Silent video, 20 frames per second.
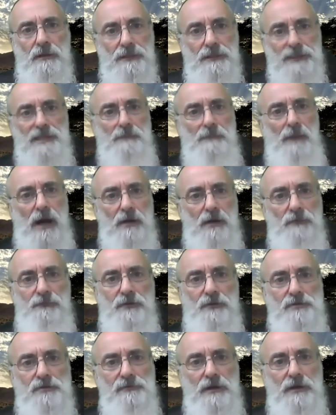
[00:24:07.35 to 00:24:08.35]
then the modern
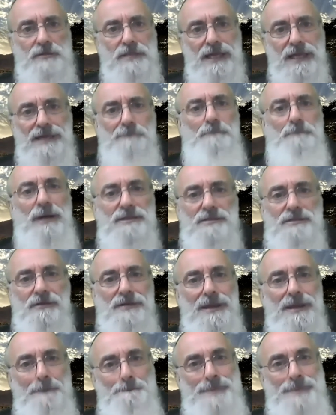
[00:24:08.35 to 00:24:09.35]
refrigerators, they got a
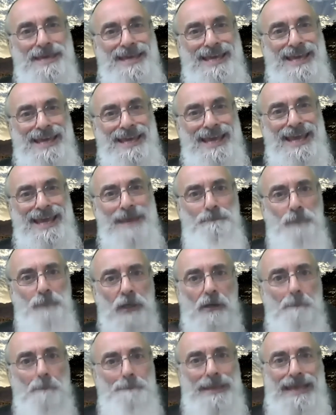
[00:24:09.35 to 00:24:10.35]
buzzer. Beep, you
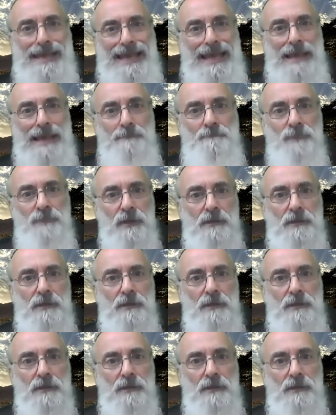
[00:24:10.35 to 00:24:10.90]
hear a beep.